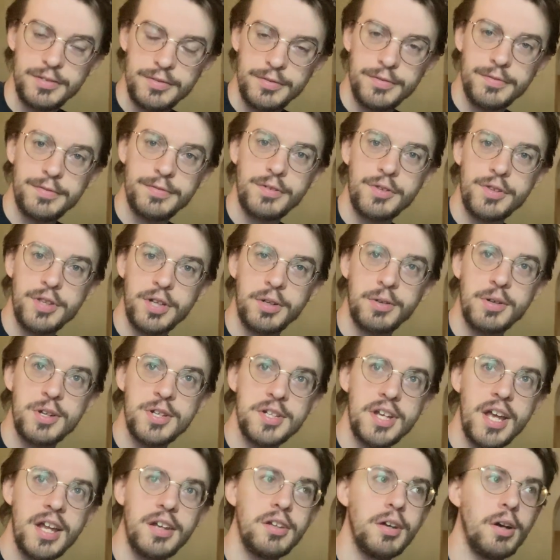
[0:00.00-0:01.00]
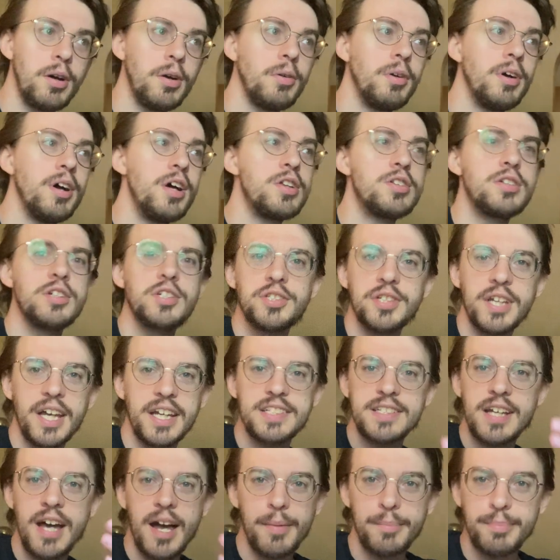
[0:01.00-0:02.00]
for the crescendo, just like
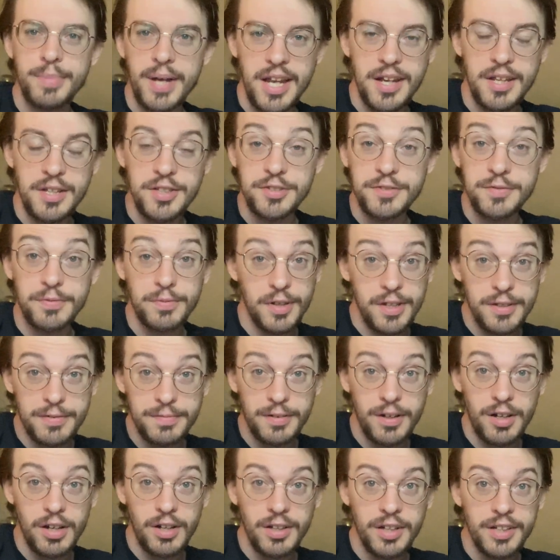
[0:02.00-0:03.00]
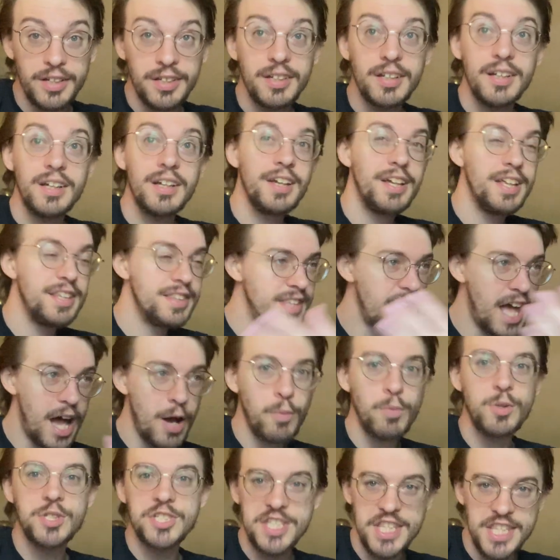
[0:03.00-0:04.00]
Tom Petty's Free Fallin'. That
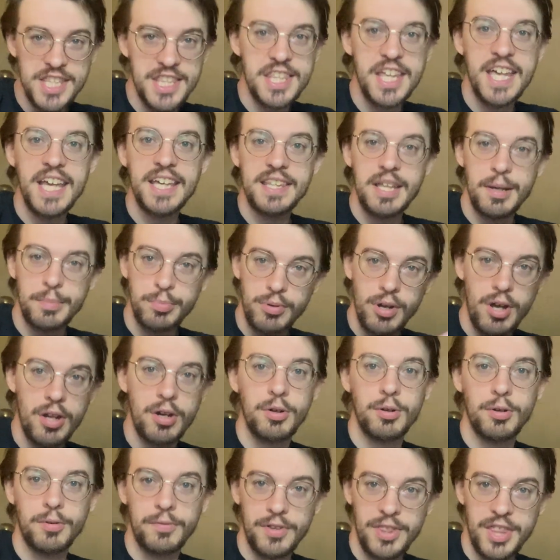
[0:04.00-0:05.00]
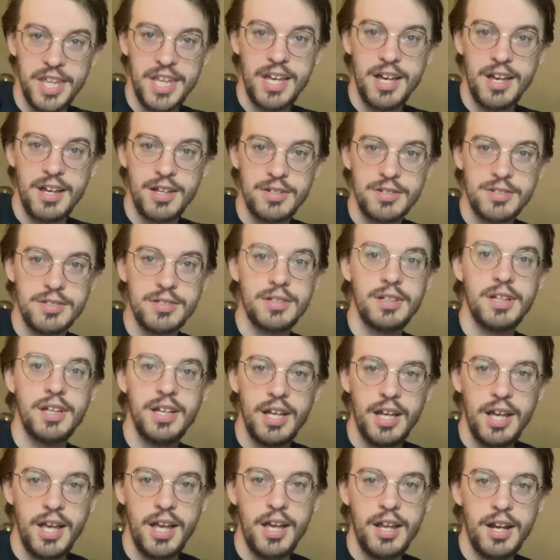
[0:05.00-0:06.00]
was the thing that brought it over the edge.
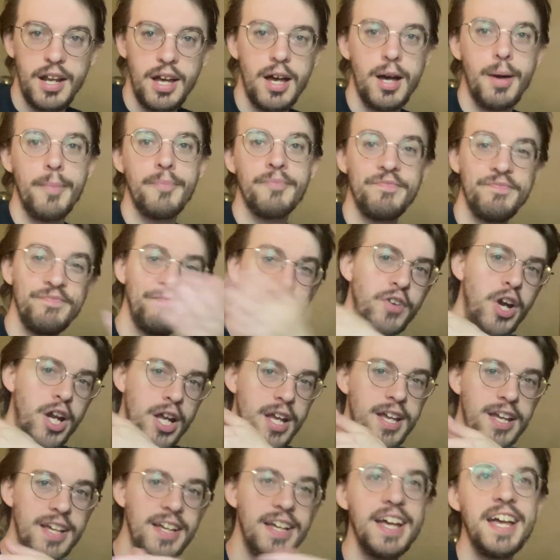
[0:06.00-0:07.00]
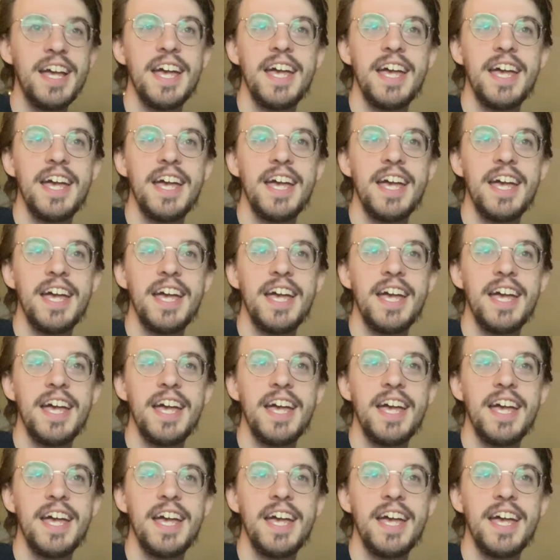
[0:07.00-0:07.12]
And I'm free,